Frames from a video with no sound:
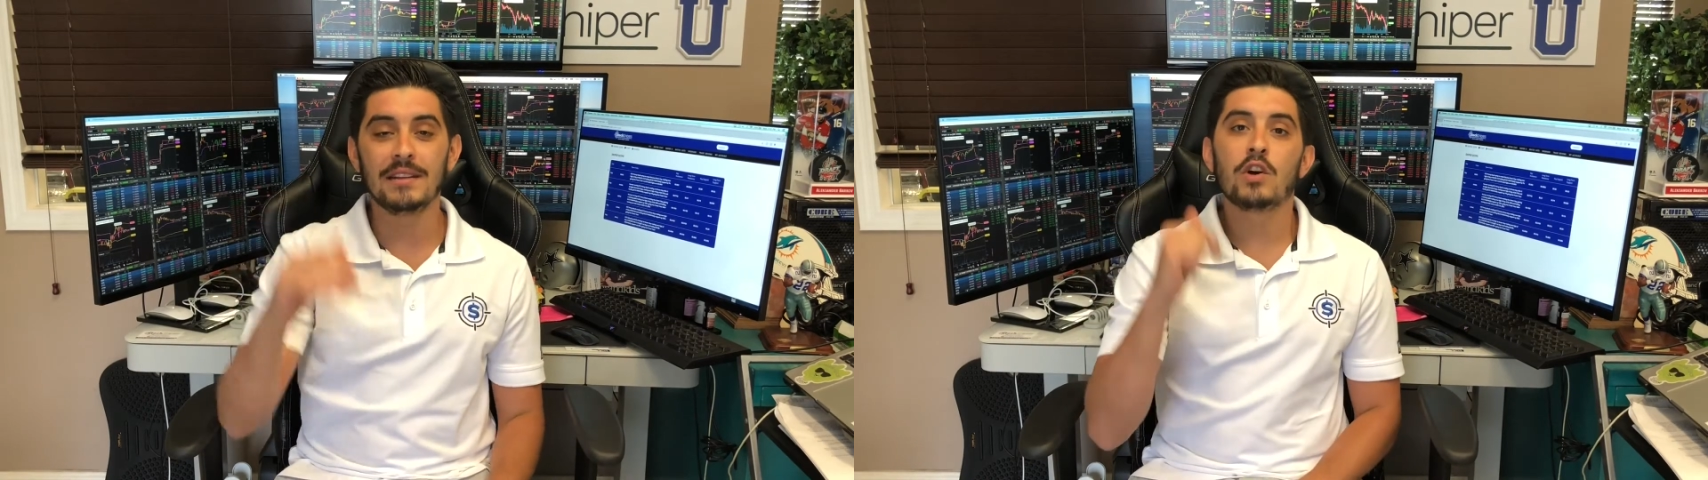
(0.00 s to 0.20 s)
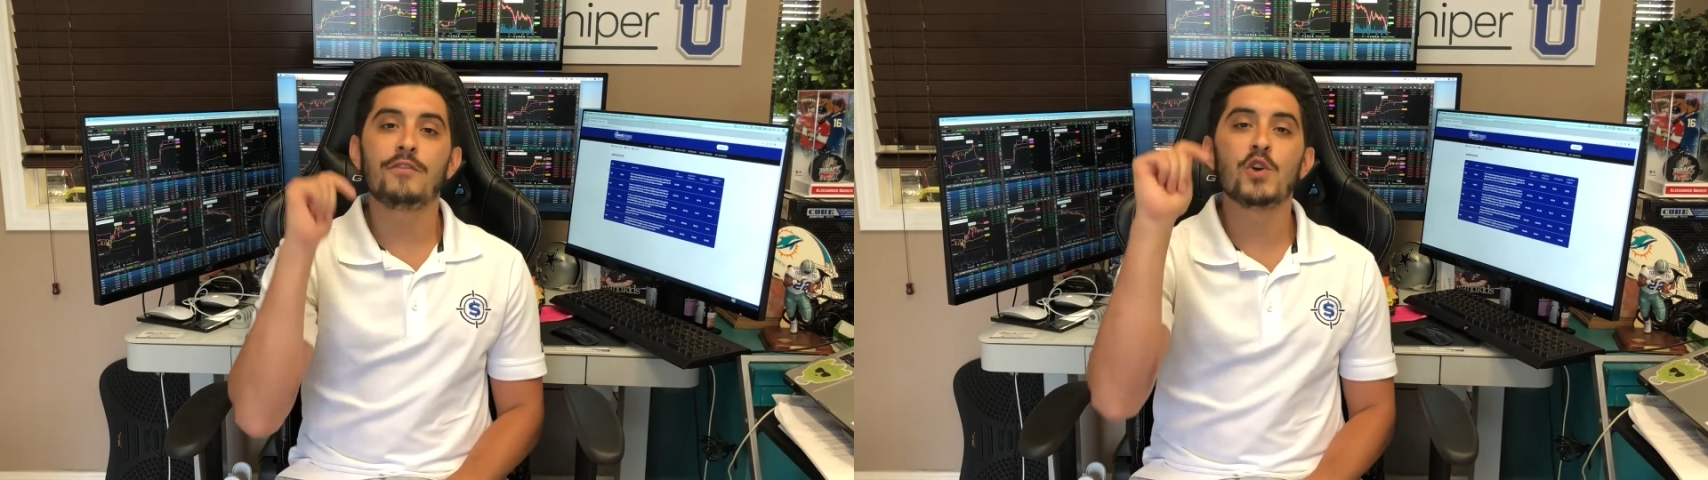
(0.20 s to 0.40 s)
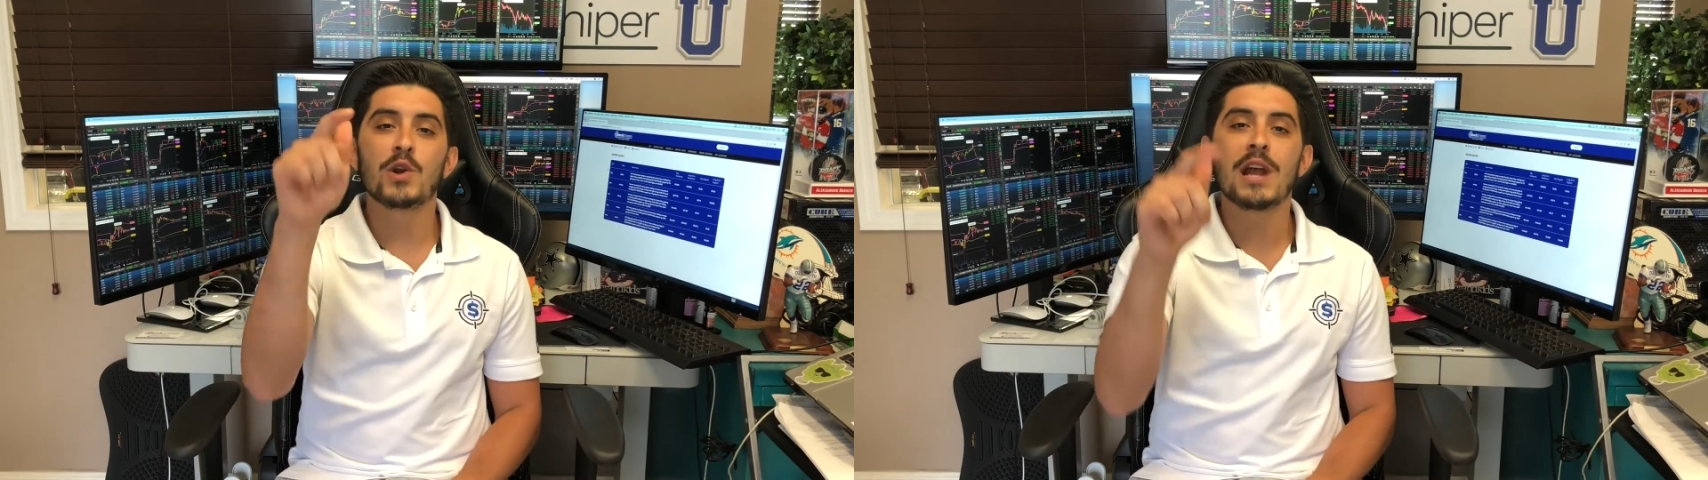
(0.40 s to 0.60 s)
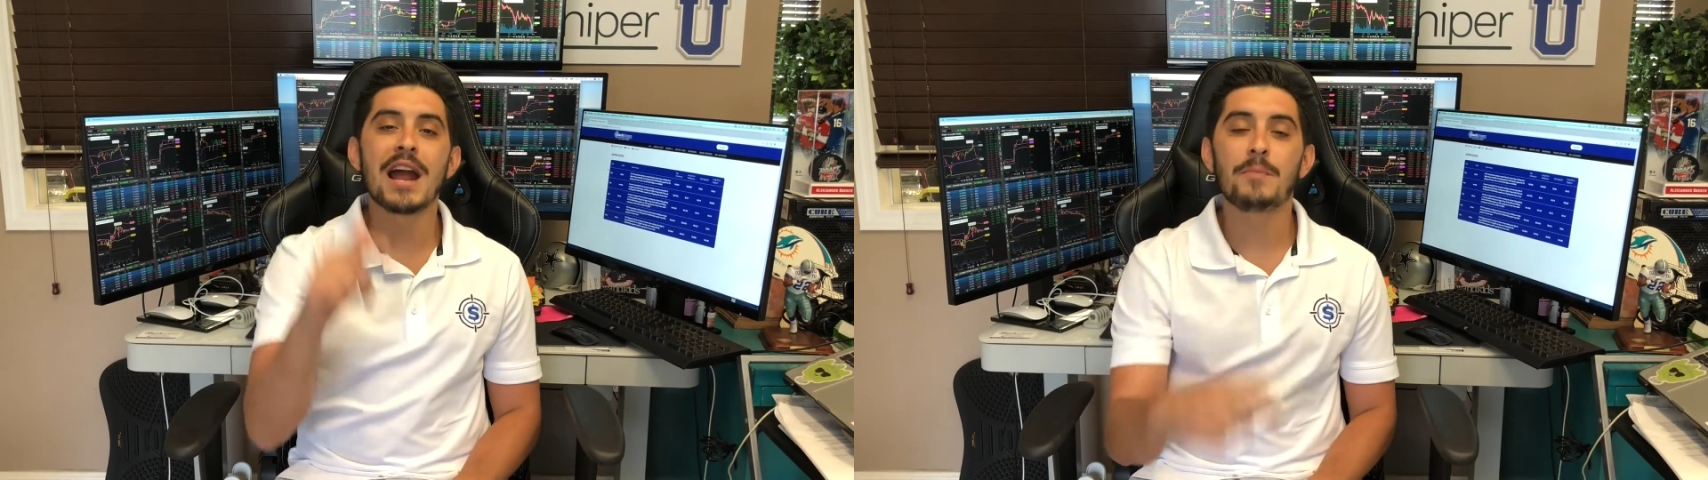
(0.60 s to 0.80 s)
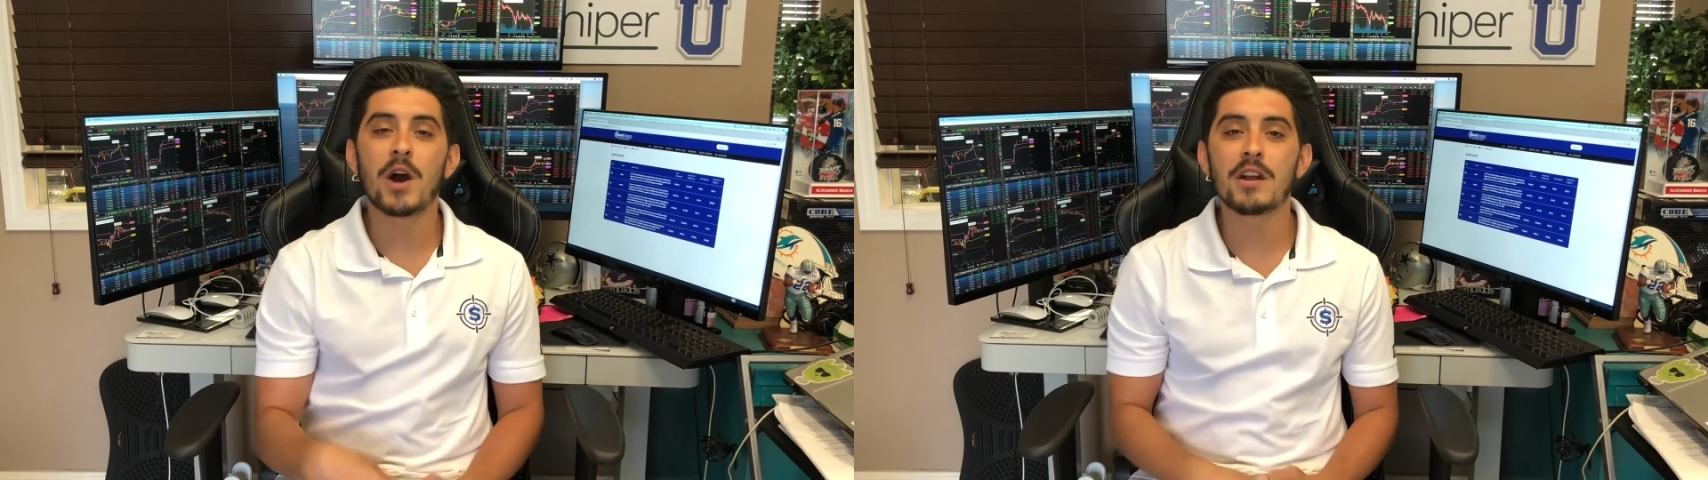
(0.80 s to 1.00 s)
So if you're
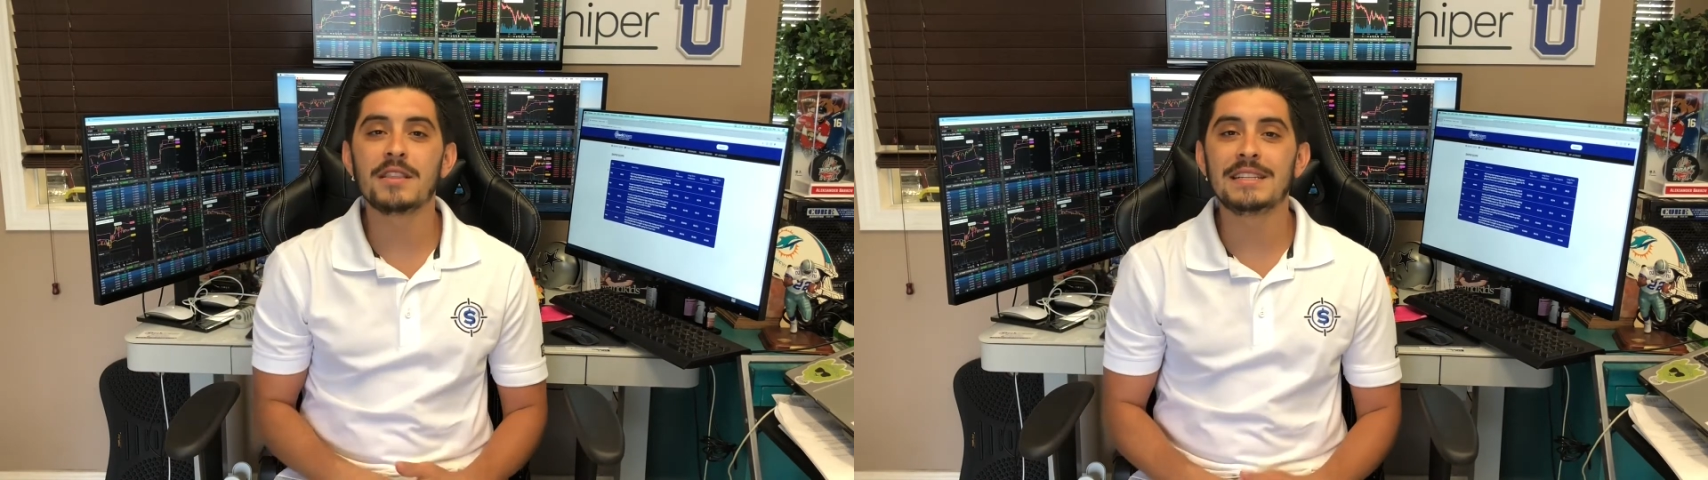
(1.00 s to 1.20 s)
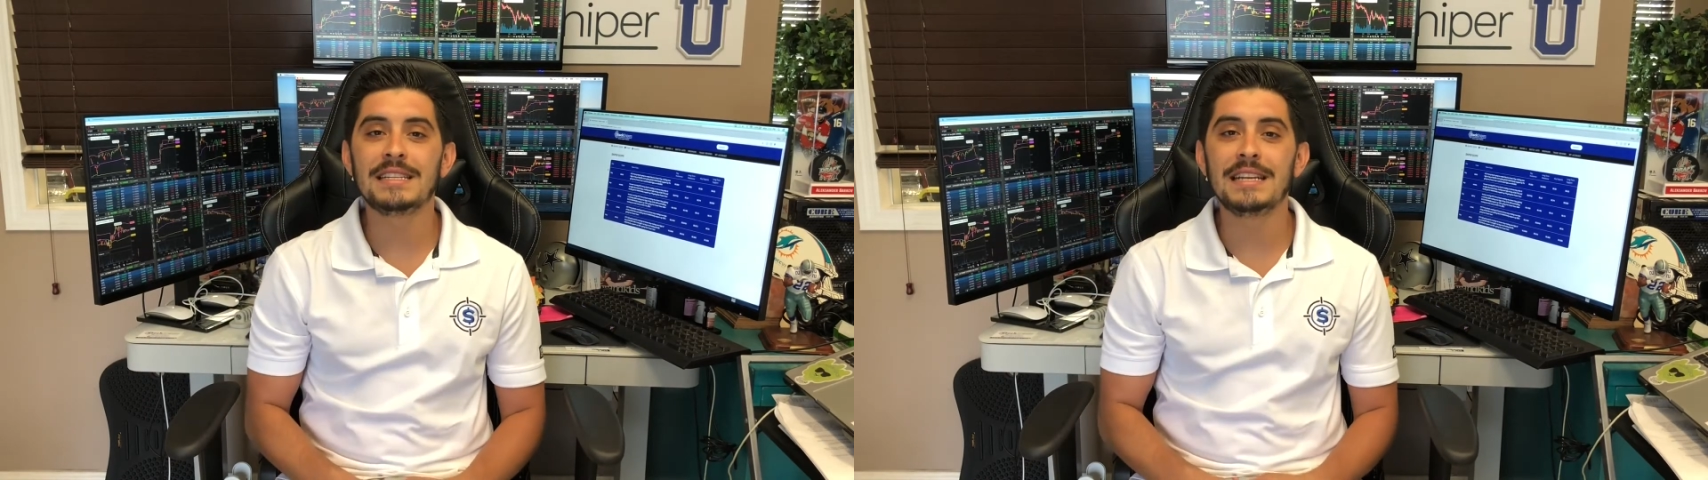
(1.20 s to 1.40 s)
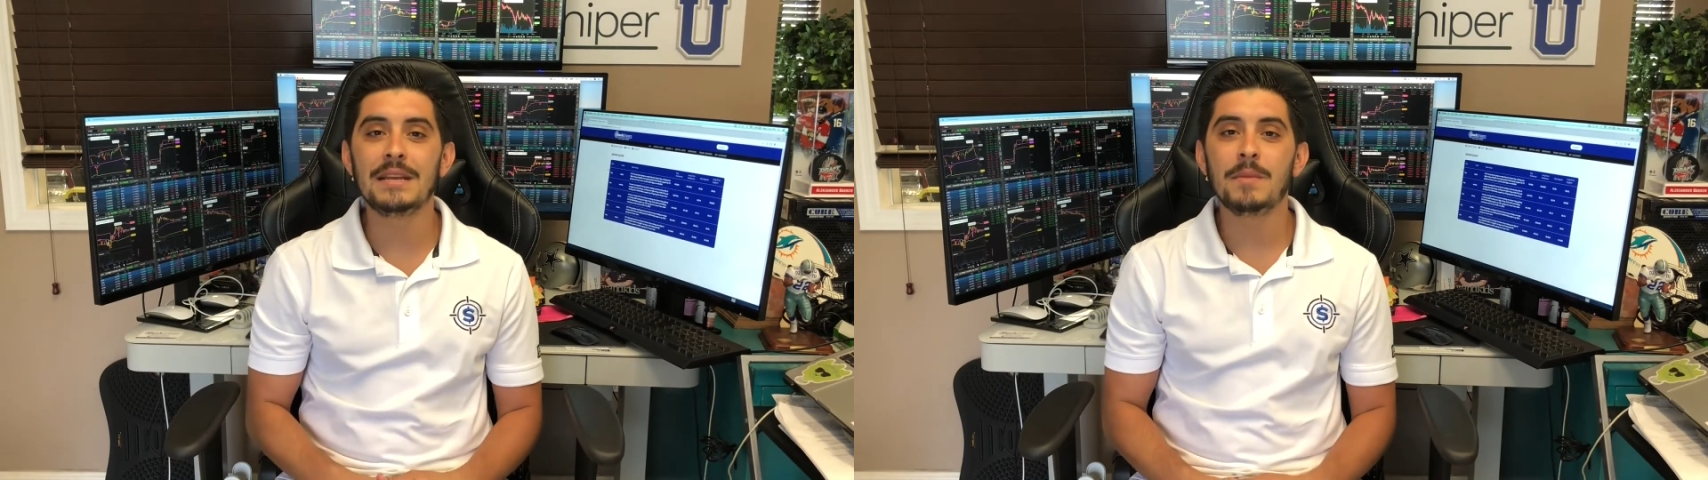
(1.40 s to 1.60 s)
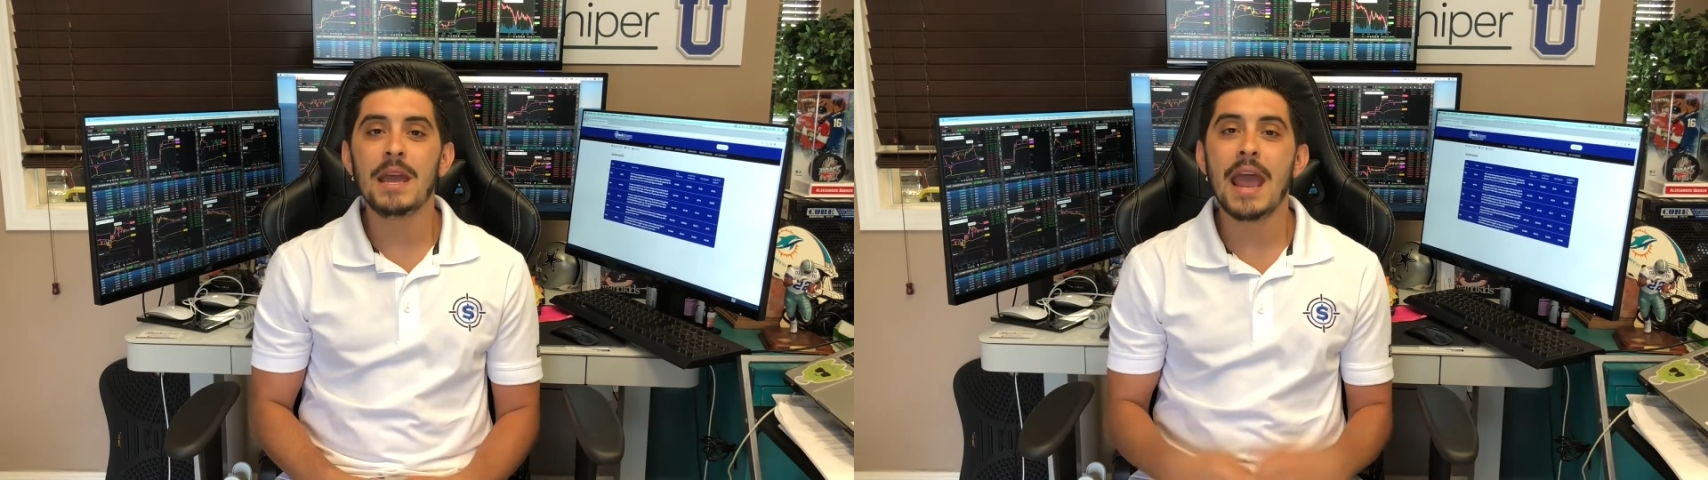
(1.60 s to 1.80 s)
not a part of the team